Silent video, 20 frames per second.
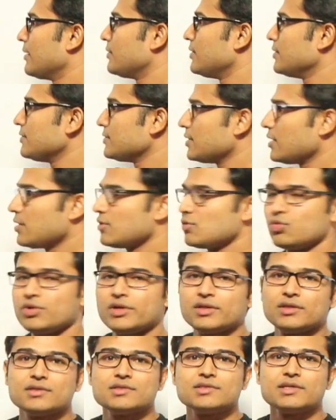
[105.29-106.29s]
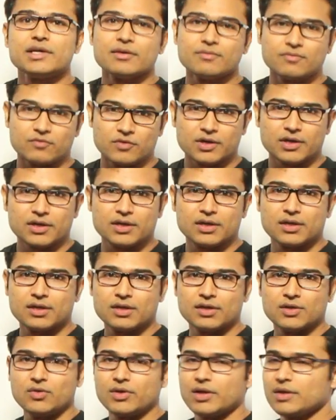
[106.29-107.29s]
since they are doing the same
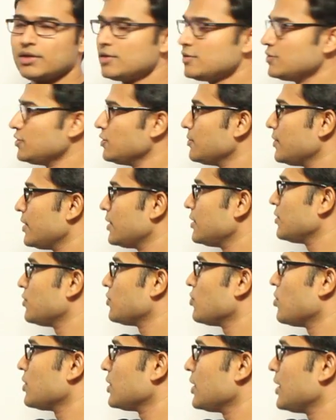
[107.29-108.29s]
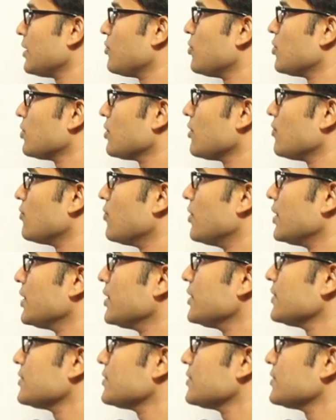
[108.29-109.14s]
work, you can assume that the total amount of work